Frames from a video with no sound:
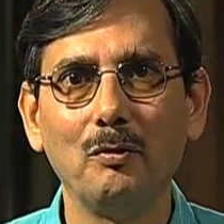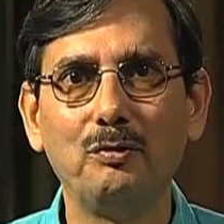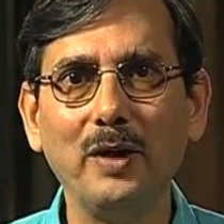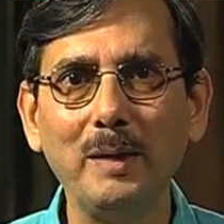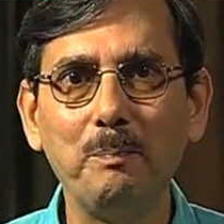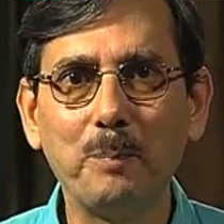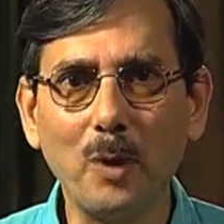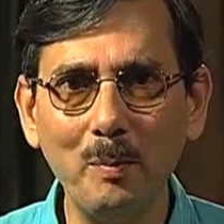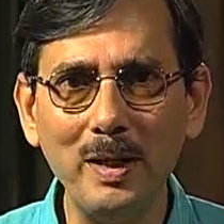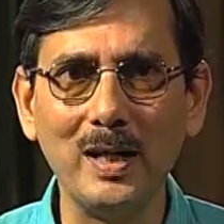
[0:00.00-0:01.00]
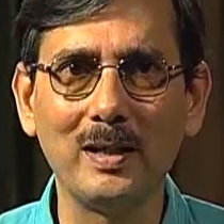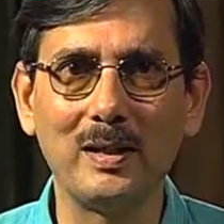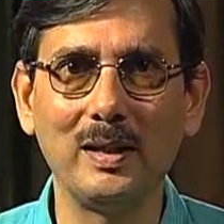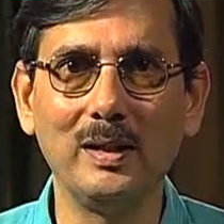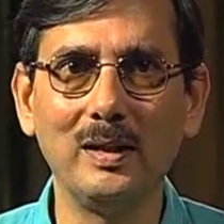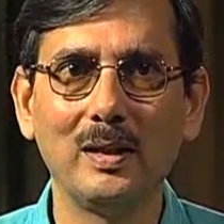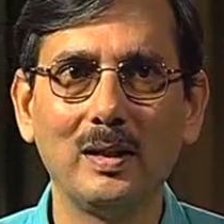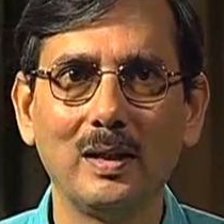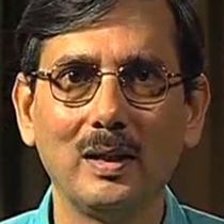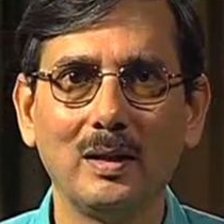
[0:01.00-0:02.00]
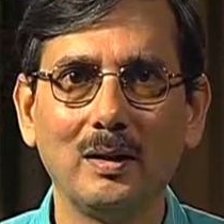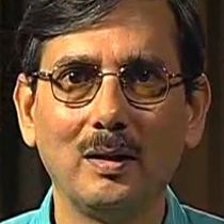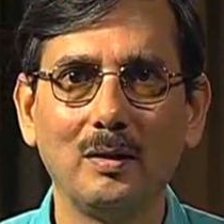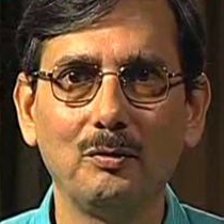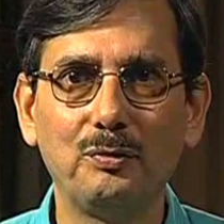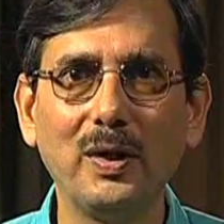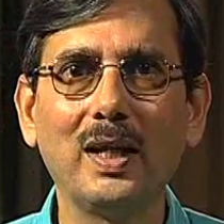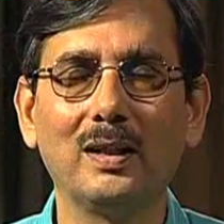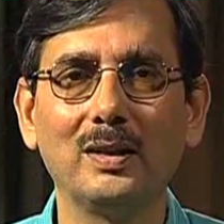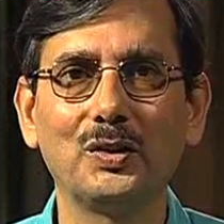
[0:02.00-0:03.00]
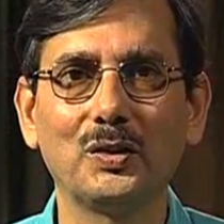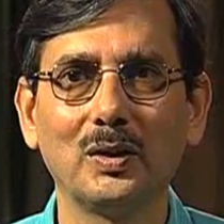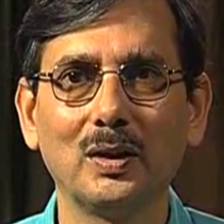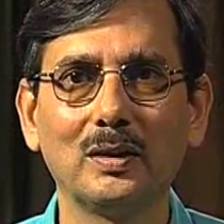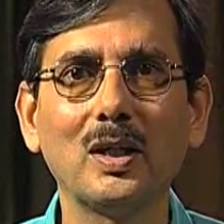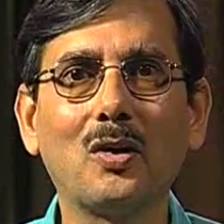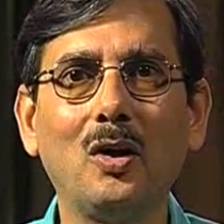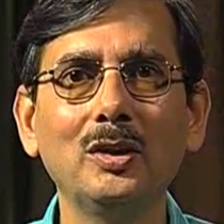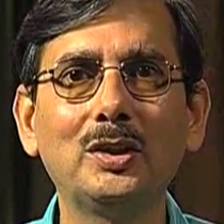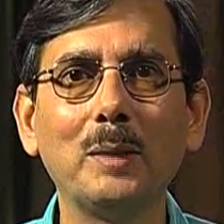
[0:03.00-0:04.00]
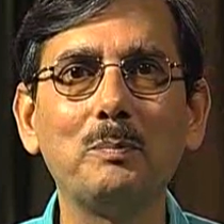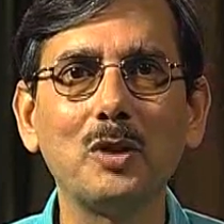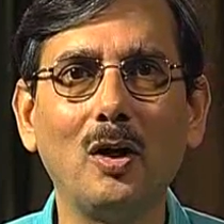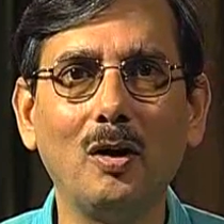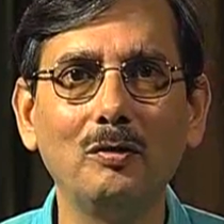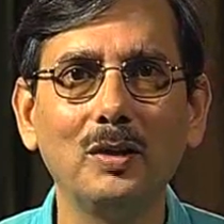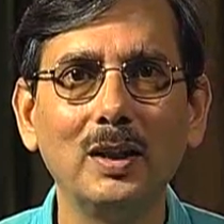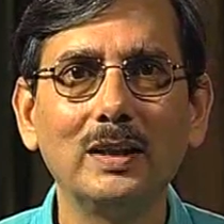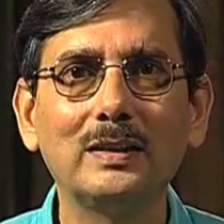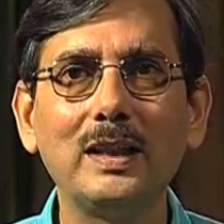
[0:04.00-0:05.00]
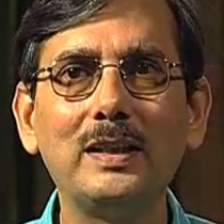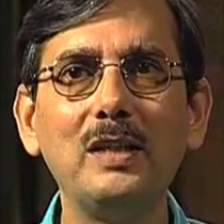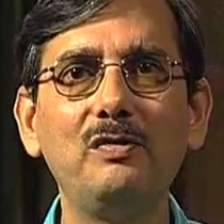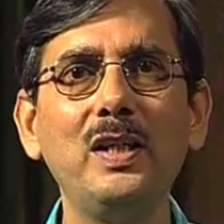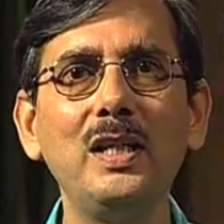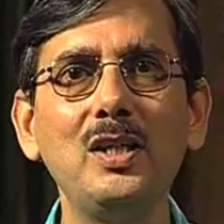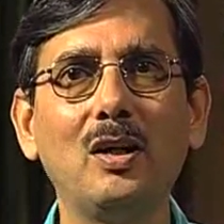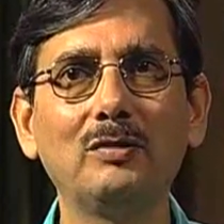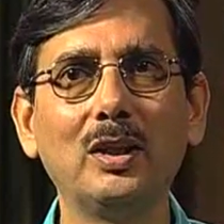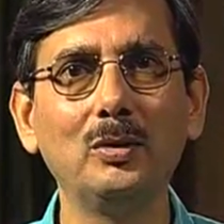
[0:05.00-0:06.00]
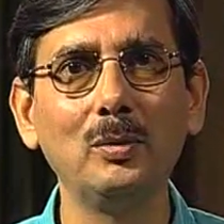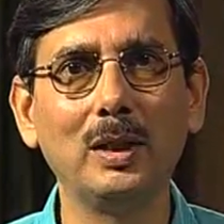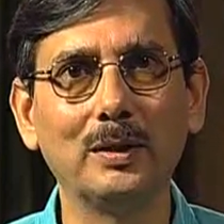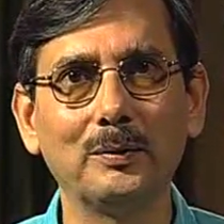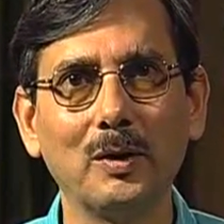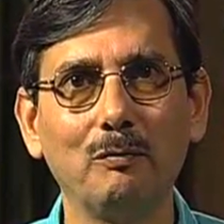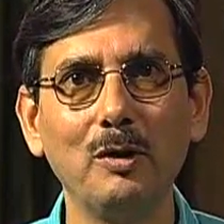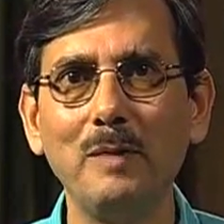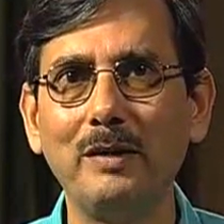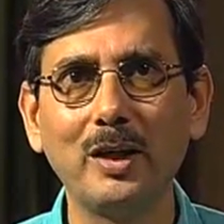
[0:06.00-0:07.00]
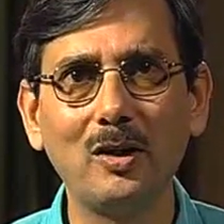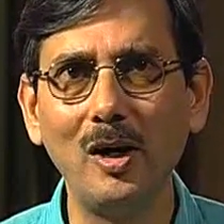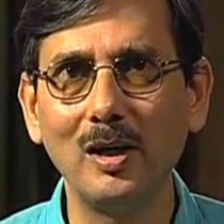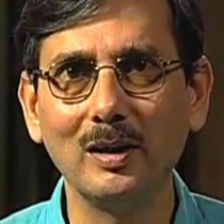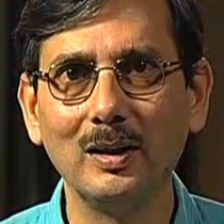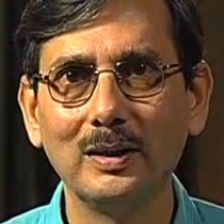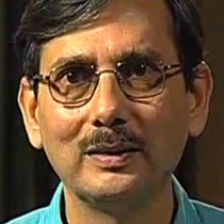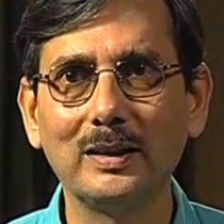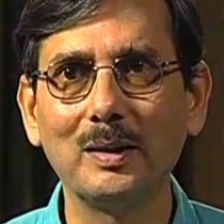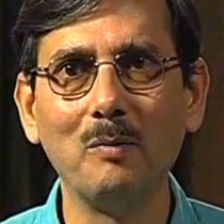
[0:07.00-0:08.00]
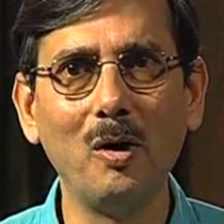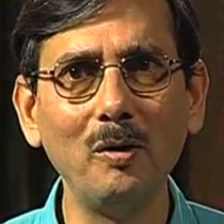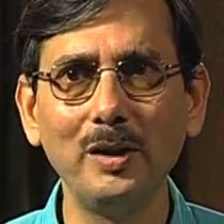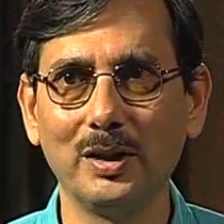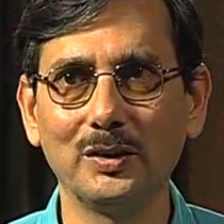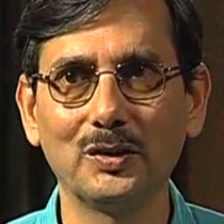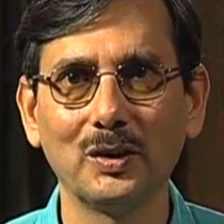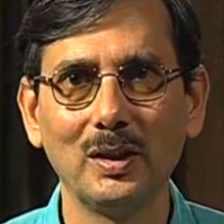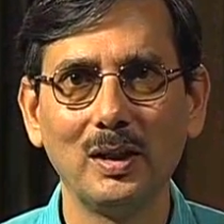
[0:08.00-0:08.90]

very prominently figures the concept of the divinity of the ruler. We may recall that the Mauryas